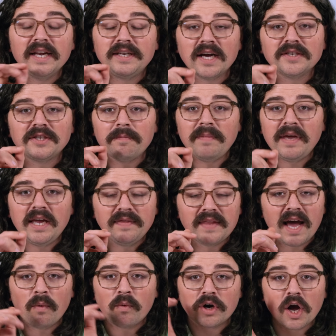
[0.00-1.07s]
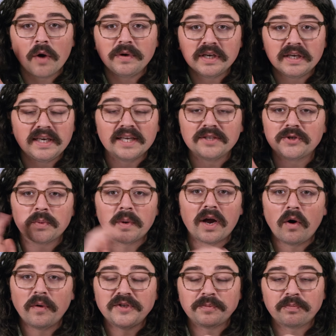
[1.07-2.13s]
It doesn't mean that we're going against what I
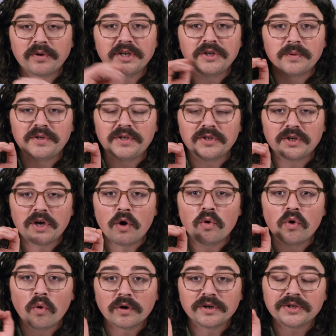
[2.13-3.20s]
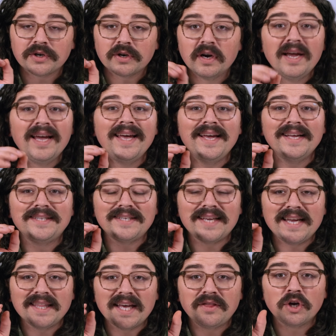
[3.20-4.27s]
always preach, which is go coarser. It's
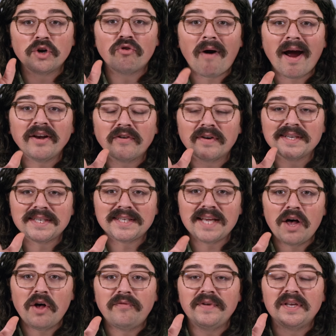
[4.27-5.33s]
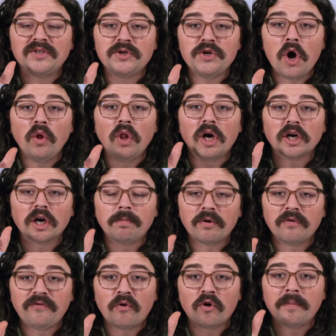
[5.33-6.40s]
saying that the grinder itself is no longer
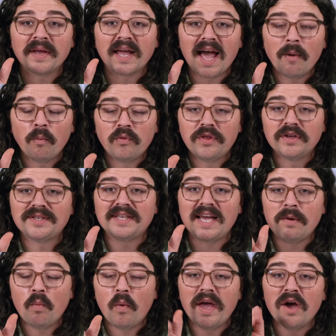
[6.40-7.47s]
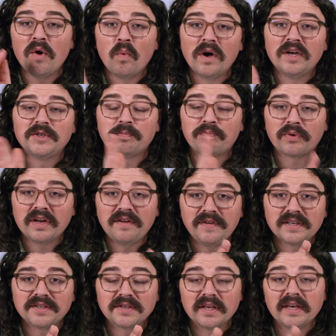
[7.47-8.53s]
performing at the same way it was
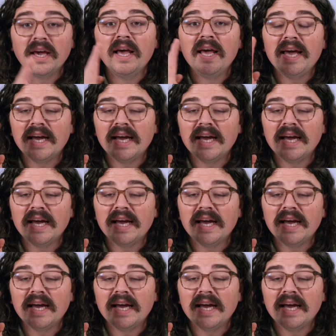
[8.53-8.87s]
previously.